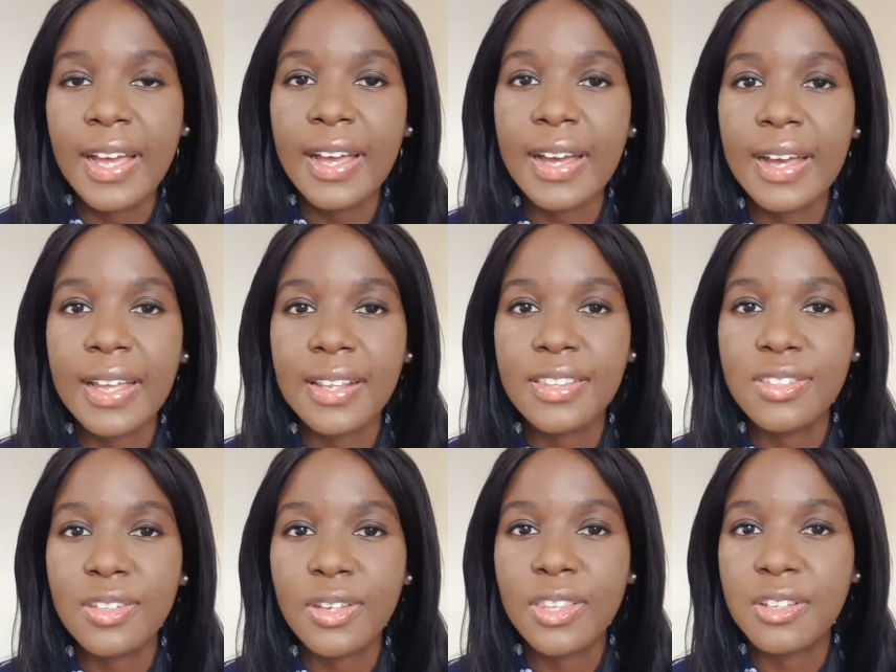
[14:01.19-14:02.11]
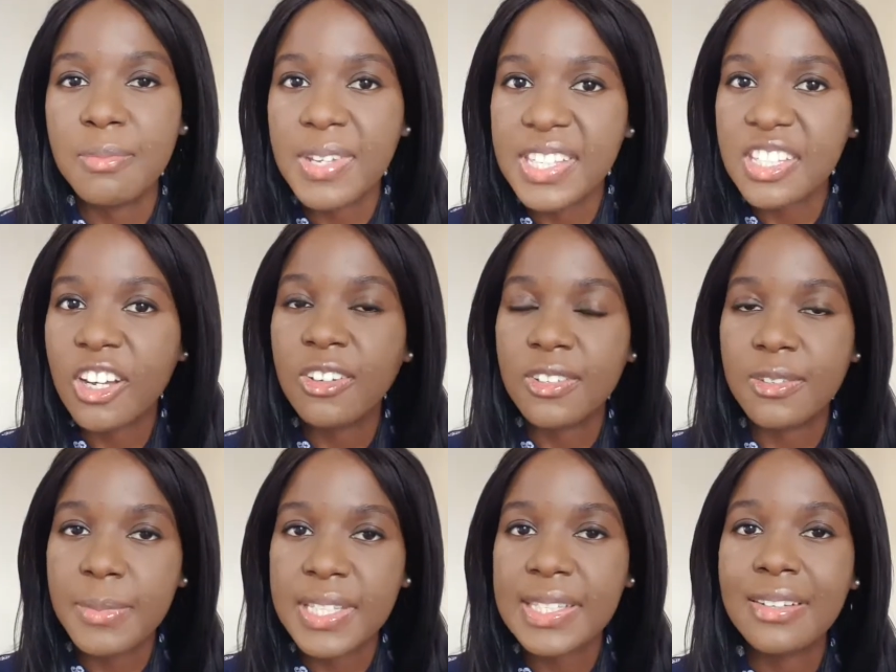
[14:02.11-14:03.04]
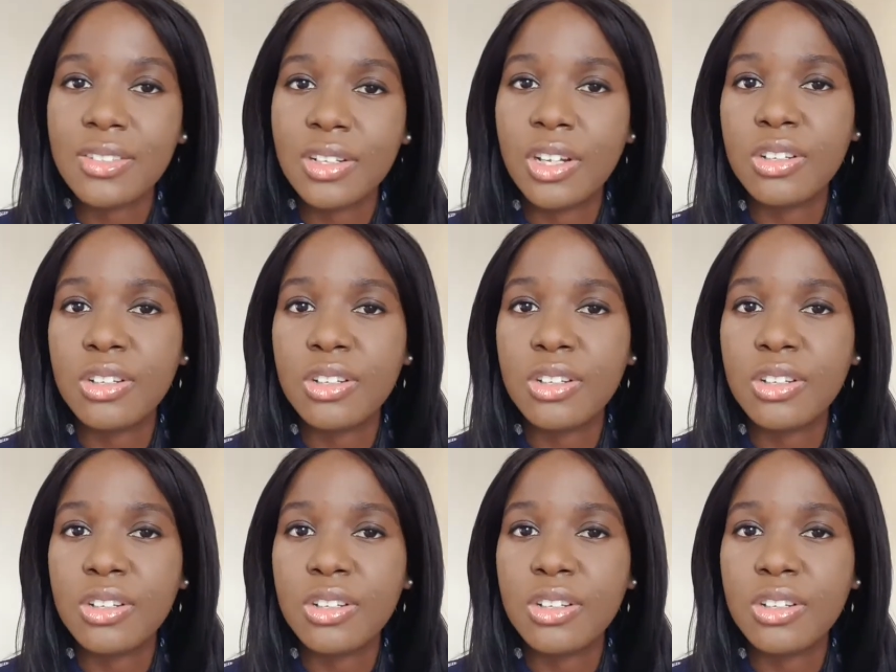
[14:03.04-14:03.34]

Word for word: And so they'd miss out, miss out on a